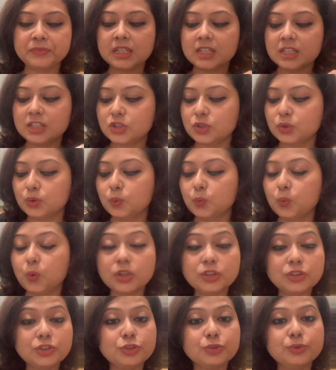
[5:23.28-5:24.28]
So
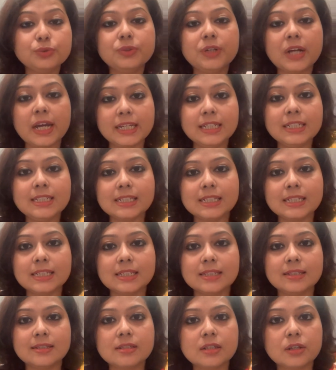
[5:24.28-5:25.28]
what you write
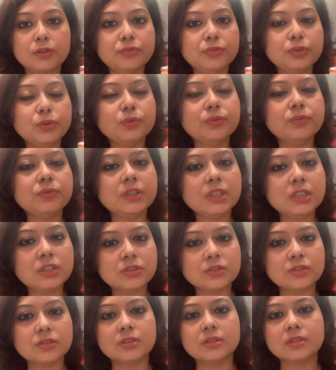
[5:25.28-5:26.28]
is a few
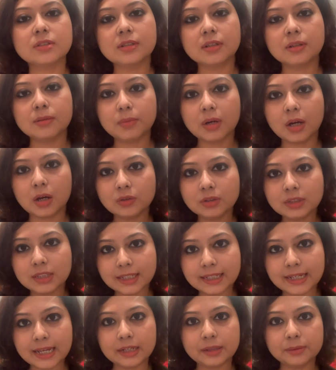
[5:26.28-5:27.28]
features about
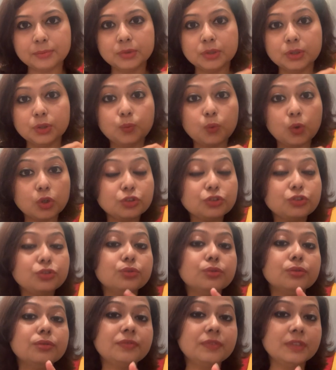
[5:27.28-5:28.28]
that animal, what
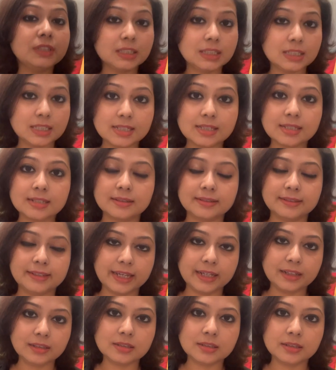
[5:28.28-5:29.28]
you feel is
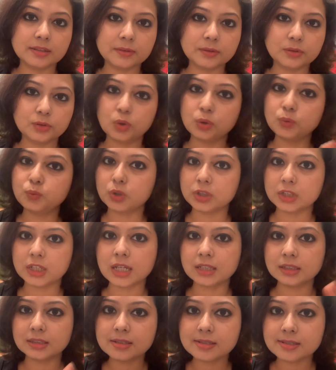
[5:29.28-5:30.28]
correct, not what
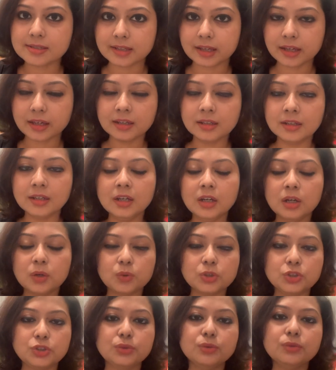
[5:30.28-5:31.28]
others say,
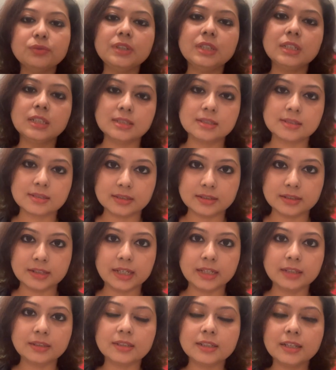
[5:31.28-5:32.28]
what you feel is
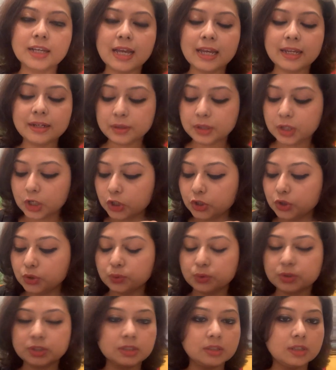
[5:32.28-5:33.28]
correct, and
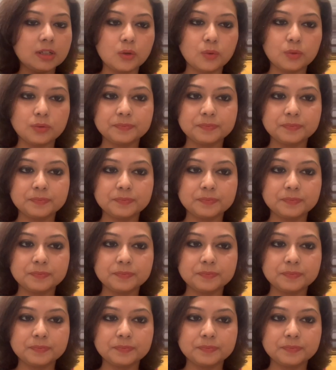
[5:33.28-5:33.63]
note it down.